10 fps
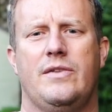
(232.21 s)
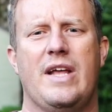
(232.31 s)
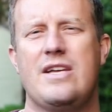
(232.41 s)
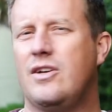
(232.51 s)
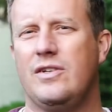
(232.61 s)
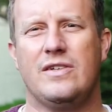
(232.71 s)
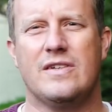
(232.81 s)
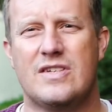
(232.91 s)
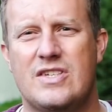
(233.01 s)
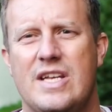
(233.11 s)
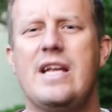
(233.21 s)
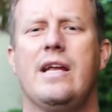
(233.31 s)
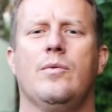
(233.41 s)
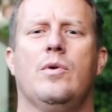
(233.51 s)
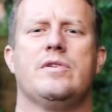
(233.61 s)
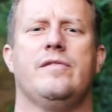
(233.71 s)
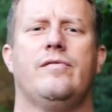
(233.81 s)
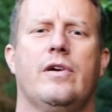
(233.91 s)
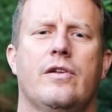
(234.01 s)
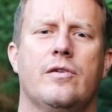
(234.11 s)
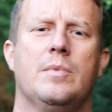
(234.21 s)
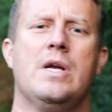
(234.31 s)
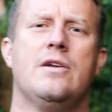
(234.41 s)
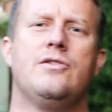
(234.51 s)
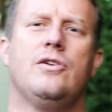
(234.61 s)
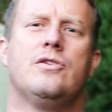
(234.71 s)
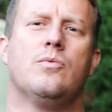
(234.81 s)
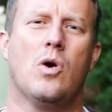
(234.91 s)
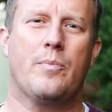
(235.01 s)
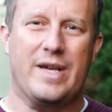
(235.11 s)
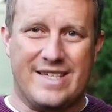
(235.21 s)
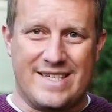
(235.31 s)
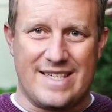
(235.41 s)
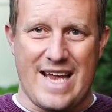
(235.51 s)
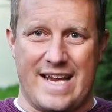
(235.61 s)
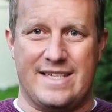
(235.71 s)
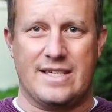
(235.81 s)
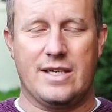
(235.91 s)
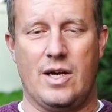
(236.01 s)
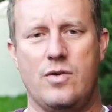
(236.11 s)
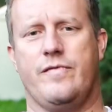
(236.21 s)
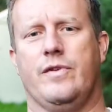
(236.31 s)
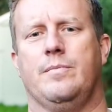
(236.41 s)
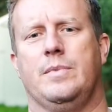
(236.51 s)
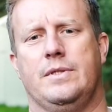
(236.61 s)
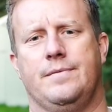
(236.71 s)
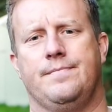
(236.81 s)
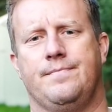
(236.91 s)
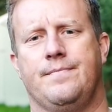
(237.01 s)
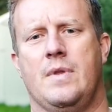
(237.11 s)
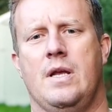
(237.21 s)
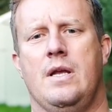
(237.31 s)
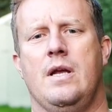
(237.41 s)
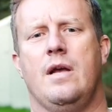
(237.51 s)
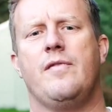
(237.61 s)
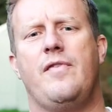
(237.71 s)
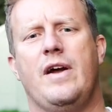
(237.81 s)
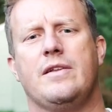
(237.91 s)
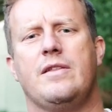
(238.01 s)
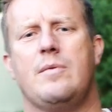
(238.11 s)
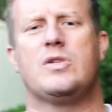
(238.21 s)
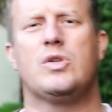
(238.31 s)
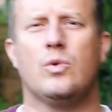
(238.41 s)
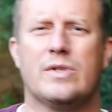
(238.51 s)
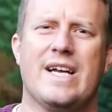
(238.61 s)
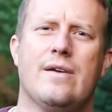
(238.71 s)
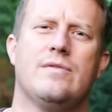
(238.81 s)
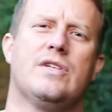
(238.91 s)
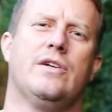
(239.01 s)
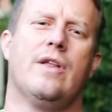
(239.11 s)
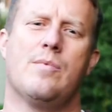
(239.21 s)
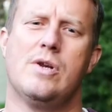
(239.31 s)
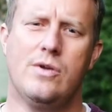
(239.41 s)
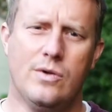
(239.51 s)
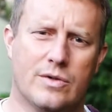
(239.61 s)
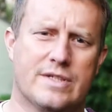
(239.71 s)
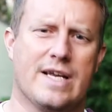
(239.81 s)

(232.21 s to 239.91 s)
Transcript: they couldn't see what was in front of them due to what had been said over them. And the fact that they were talked down to, they were looked